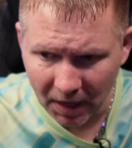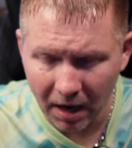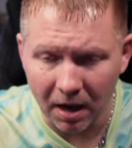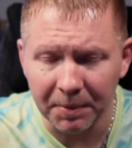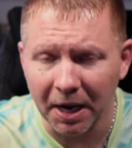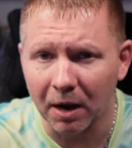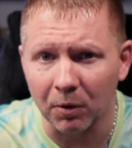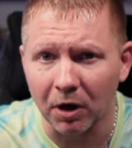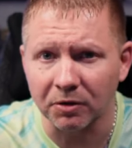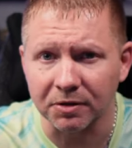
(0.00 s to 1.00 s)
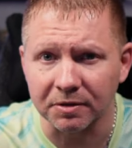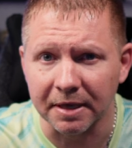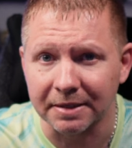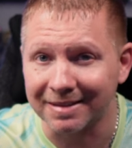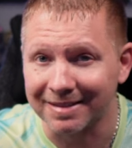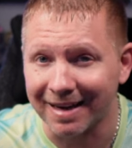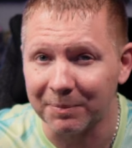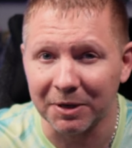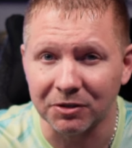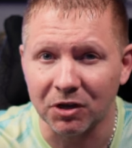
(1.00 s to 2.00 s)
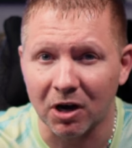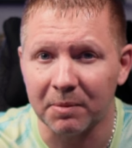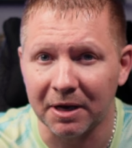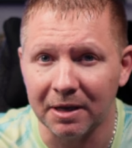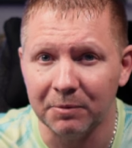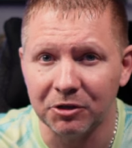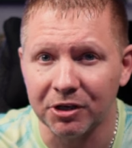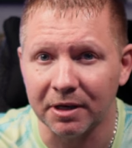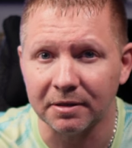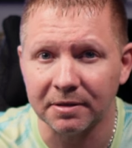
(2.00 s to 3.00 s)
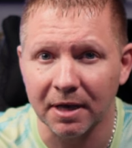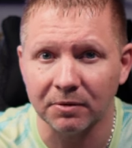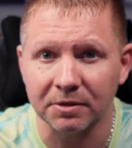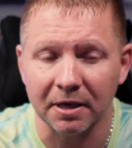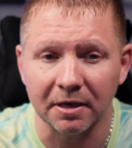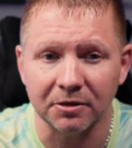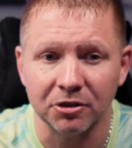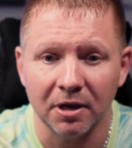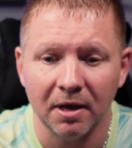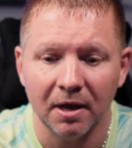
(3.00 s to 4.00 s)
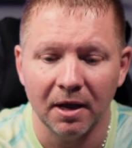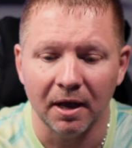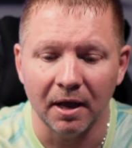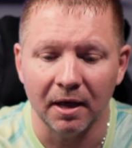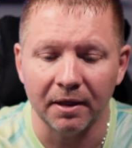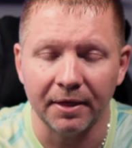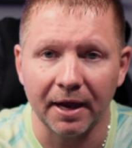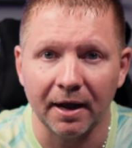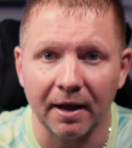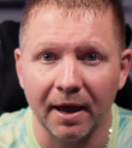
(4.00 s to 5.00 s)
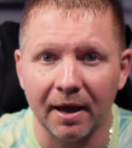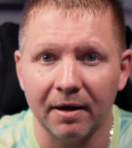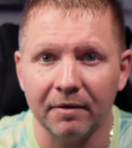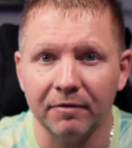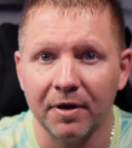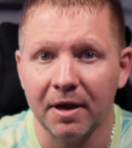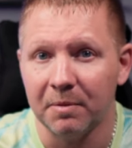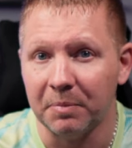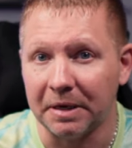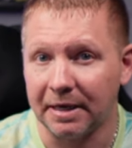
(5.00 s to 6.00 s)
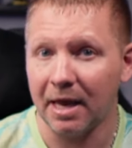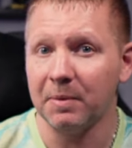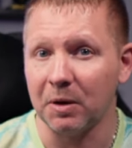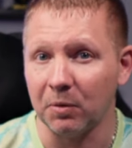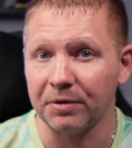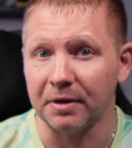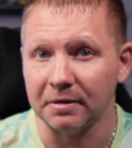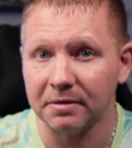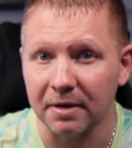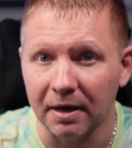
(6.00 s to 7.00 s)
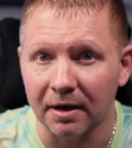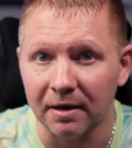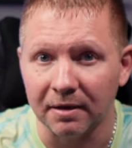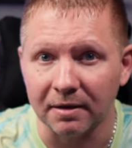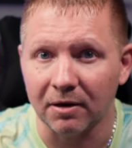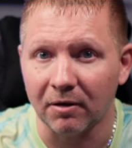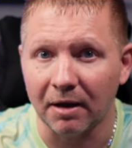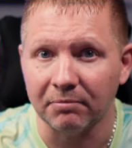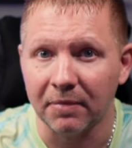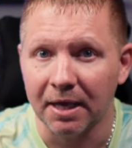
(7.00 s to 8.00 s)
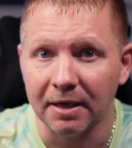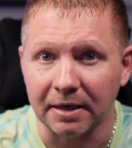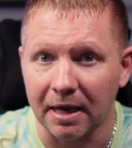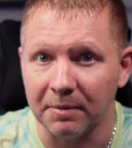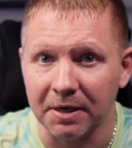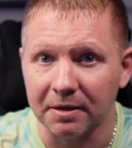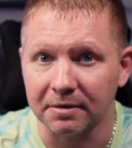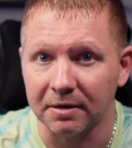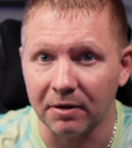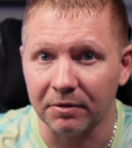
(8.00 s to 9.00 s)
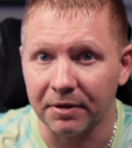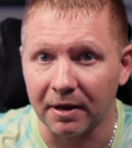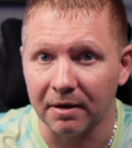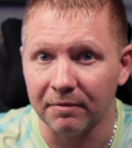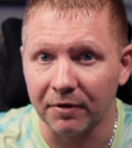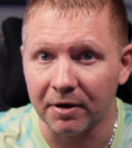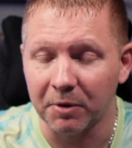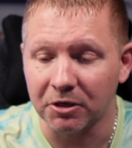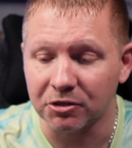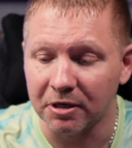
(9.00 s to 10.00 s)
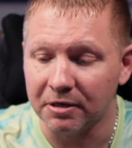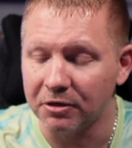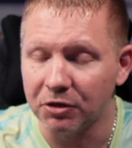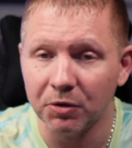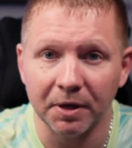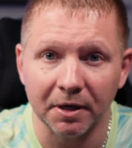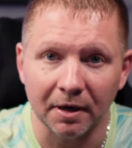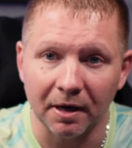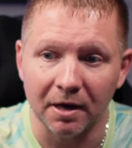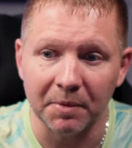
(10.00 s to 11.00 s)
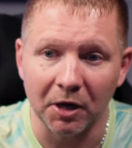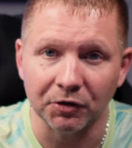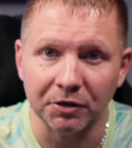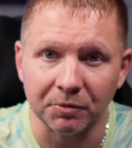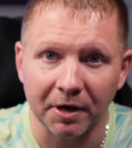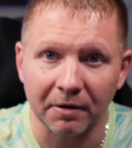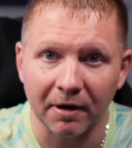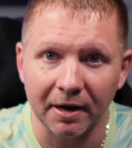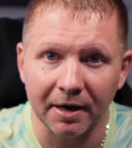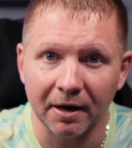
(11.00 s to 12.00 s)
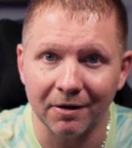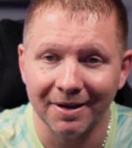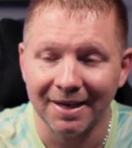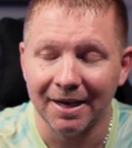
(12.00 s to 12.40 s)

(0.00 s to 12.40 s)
I would also say, since I am going to talk about imaging and soundstage, that I have been gaming with these. You know, gaming is another thing I'm very much into doing. Elden Ring right now.